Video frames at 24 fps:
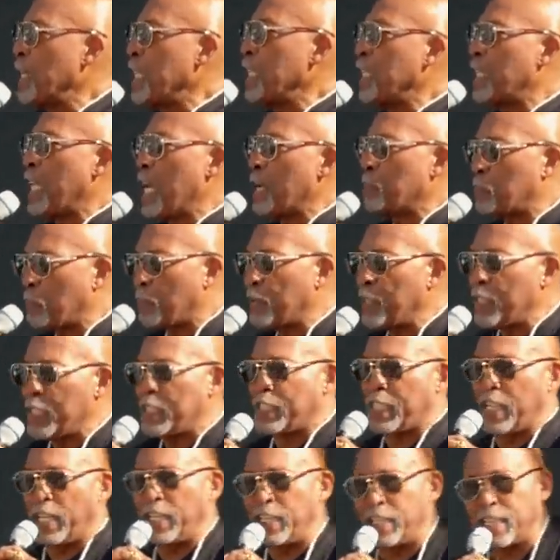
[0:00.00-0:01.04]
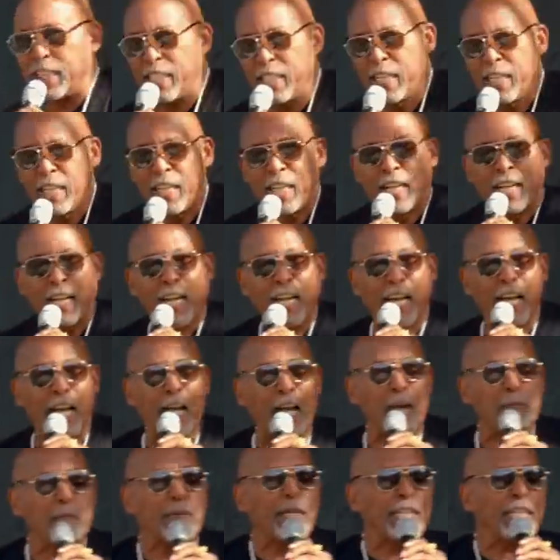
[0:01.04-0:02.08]
been in that precinct.
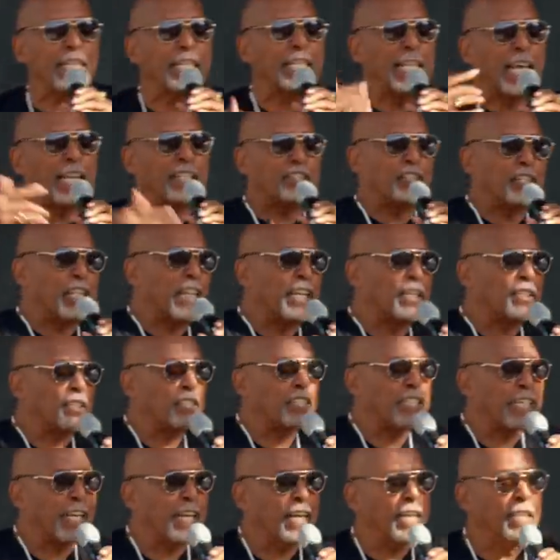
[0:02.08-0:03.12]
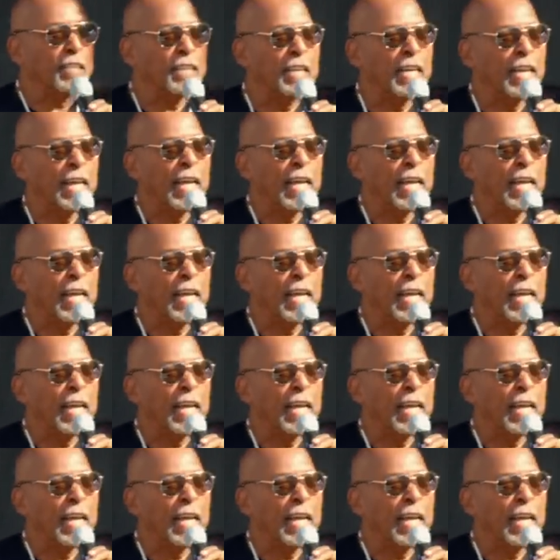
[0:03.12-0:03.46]
I've been in that jail cell.